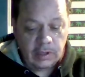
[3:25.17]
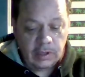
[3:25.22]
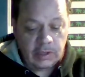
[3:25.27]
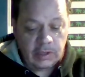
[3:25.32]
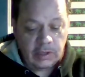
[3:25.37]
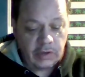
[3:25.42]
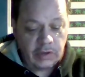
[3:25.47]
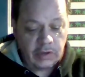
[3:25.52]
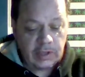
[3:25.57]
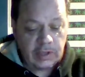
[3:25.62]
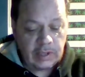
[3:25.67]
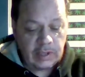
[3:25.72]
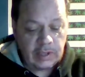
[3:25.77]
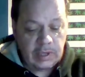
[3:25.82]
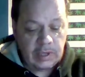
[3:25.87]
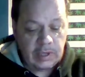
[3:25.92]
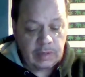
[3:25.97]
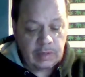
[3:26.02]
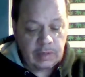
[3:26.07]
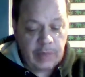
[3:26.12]
interest
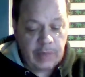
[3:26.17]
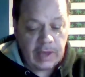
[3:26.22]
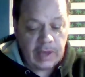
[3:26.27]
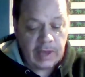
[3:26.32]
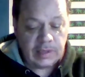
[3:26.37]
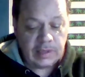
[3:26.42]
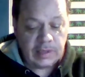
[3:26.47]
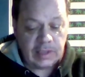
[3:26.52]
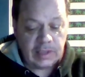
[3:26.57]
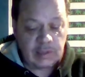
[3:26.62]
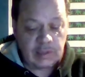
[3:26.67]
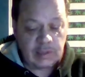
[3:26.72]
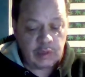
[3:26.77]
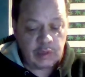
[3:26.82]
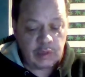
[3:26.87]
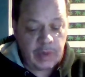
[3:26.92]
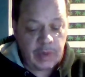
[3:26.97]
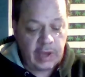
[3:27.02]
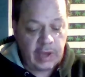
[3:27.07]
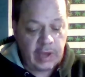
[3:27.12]
in passing a stimulus
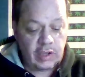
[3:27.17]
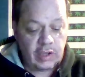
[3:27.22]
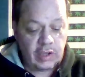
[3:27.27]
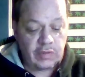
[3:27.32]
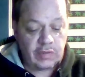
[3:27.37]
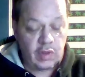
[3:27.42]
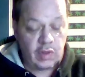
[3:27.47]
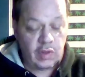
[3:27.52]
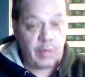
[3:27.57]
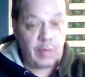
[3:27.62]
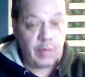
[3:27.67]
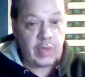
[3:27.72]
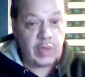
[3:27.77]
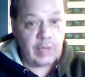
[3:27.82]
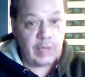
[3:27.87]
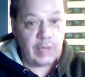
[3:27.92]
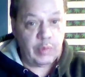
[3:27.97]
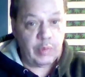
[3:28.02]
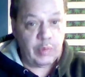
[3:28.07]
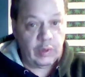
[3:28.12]
package for the
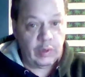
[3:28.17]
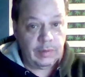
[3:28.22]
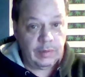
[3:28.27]
people.